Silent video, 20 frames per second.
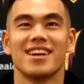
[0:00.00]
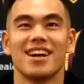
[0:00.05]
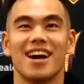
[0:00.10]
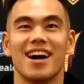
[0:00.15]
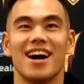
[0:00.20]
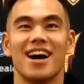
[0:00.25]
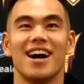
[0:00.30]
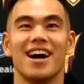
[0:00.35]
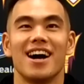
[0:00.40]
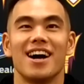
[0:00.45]

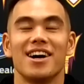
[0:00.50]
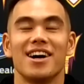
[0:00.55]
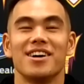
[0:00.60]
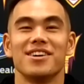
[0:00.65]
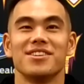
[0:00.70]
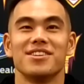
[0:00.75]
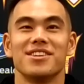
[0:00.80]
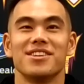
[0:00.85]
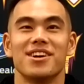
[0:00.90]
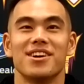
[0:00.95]

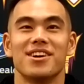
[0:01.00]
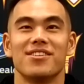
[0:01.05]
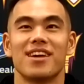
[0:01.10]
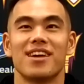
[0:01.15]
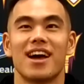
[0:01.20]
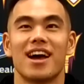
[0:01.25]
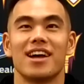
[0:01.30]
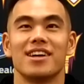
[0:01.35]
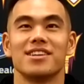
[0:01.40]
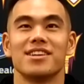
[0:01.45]
You know,
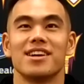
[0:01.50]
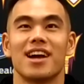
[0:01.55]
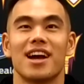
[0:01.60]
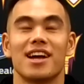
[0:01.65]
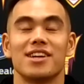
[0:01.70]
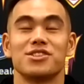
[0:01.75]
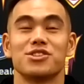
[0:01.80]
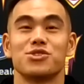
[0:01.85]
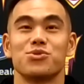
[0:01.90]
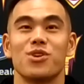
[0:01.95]
I
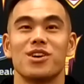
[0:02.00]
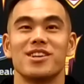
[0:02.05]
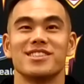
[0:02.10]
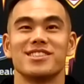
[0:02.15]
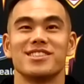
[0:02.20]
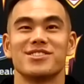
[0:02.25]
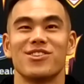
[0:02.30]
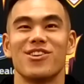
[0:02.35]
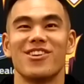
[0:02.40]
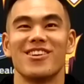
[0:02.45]
just want to
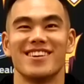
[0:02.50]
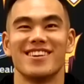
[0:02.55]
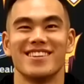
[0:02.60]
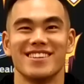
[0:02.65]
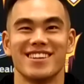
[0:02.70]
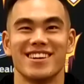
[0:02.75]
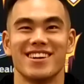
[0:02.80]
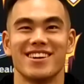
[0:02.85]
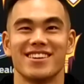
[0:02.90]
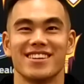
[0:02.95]
score.
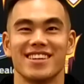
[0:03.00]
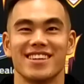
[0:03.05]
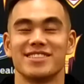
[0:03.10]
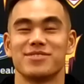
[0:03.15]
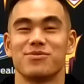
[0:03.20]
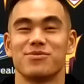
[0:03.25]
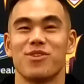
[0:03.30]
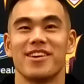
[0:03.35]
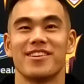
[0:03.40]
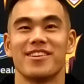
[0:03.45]
You know,
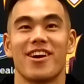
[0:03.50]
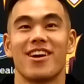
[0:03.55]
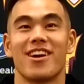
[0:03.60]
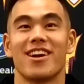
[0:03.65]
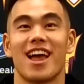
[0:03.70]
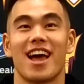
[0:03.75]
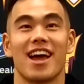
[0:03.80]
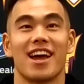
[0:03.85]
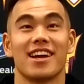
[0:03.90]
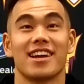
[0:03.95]
it's 1 yard
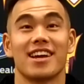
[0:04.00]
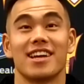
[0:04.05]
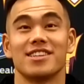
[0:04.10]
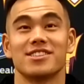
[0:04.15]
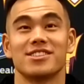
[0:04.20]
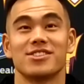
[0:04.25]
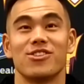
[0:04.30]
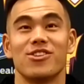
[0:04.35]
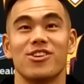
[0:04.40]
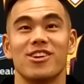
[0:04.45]
line, got to
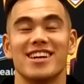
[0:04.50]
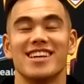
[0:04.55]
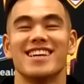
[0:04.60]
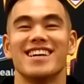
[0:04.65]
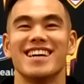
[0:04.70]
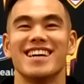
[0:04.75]
score.